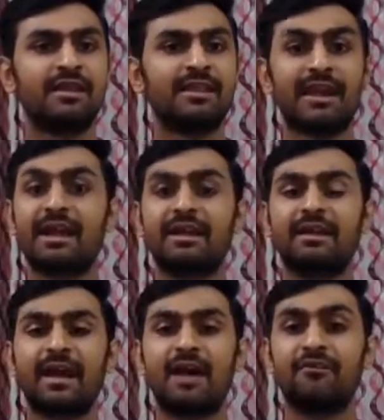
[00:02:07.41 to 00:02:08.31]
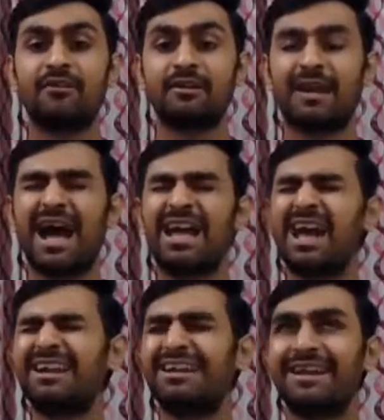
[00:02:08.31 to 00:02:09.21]
that I
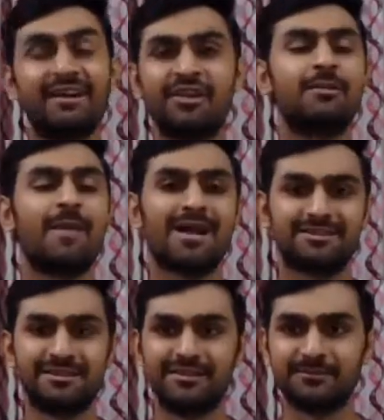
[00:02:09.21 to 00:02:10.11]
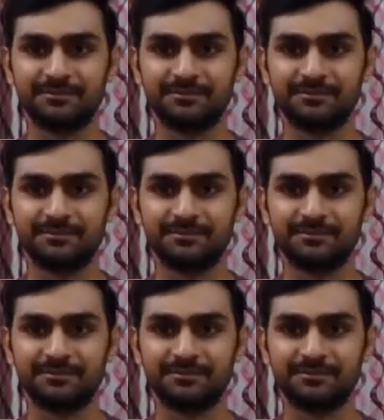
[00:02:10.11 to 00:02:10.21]
had never imagined.